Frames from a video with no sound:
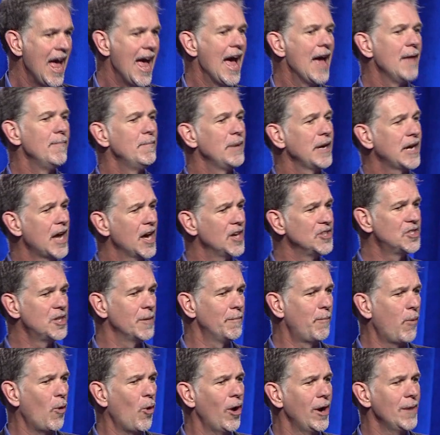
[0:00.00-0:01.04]
And because the
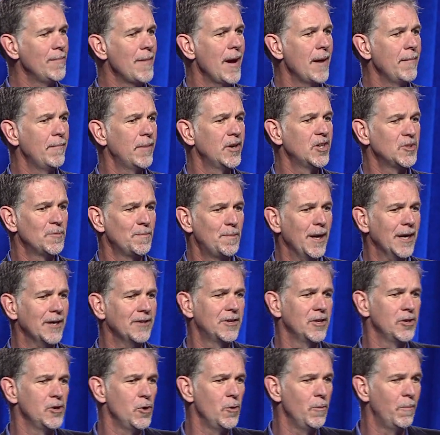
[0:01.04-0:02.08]
board members pick
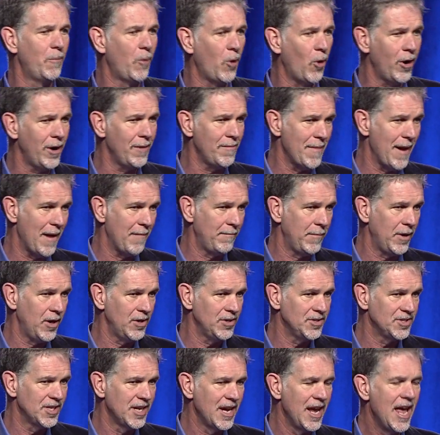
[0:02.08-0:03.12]
the new board
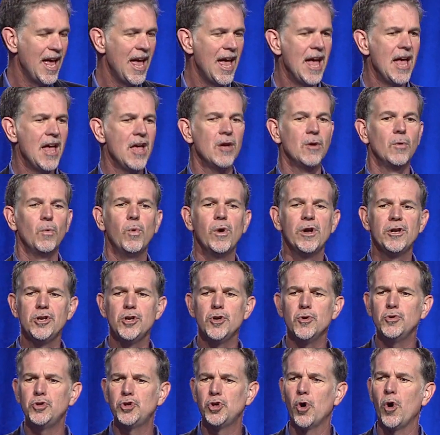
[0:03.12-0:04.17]
members, when
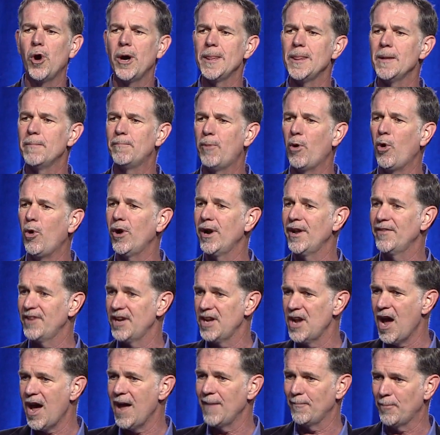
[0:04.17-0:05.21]
you join the board of a
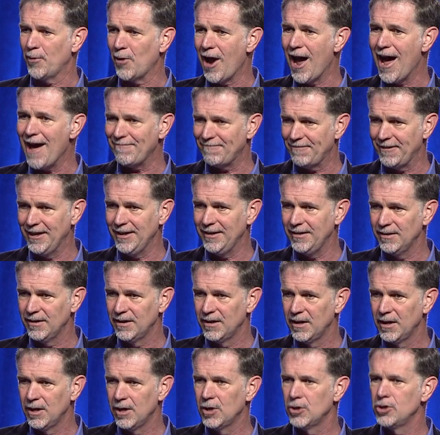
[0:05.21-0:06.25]
nonprofit,
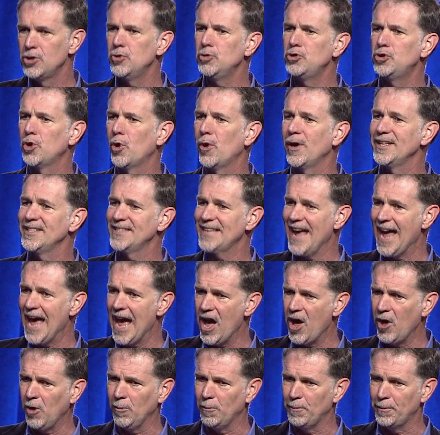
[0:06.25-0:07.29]
you join to
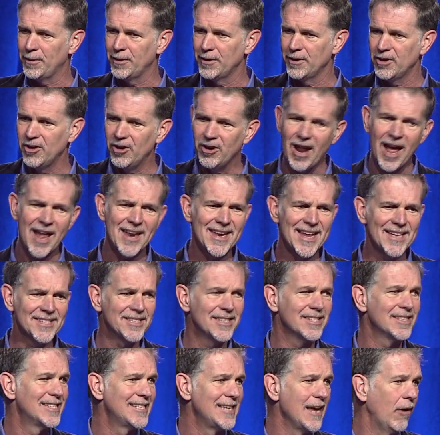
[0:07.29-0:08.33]
help. You're not
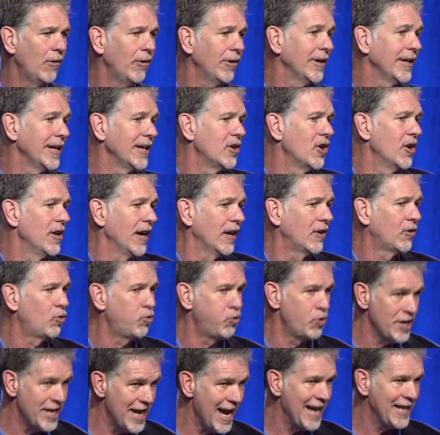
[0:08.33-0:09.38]
necessarily going to
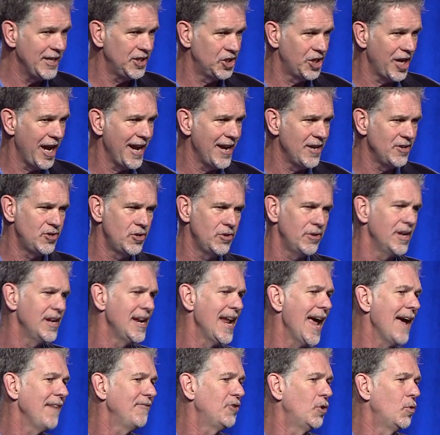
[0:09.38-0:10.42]
create change. You didn't
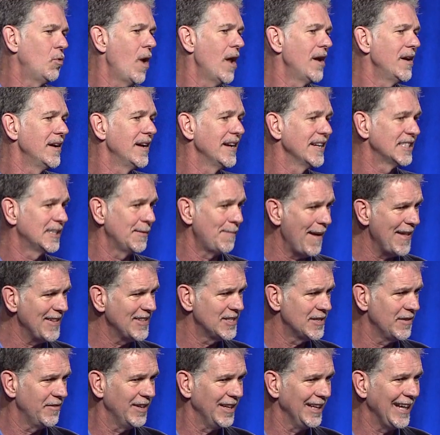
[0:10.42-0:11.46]
have to run an
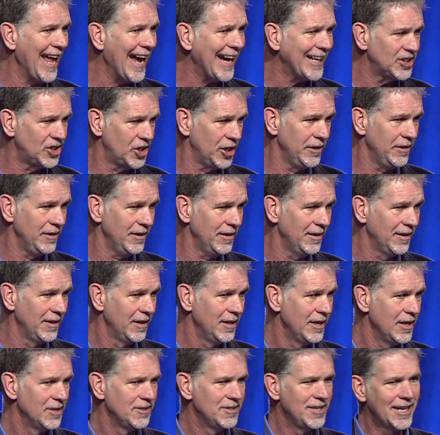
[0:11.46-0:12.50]
expensive election
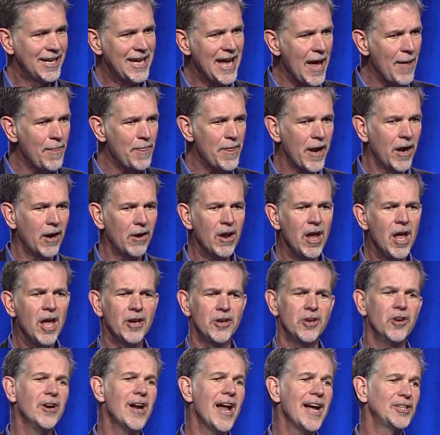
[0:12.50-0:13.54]
to get there.
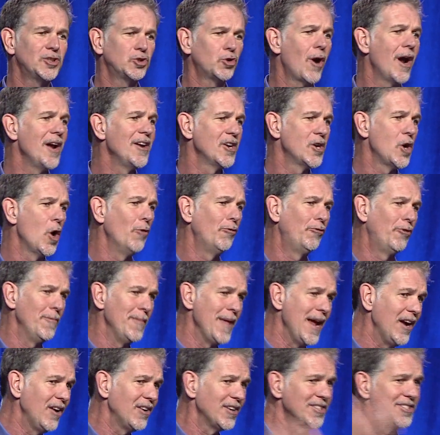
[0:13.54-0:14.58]
You're not trying to go from
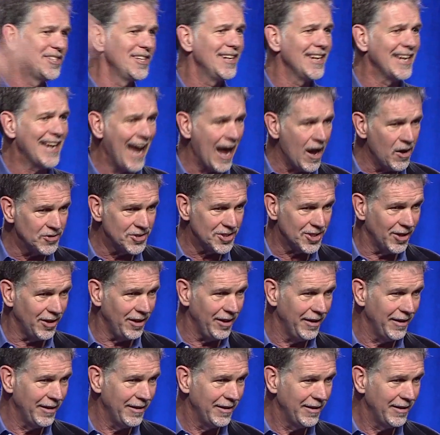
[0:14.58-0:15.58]
there to city council.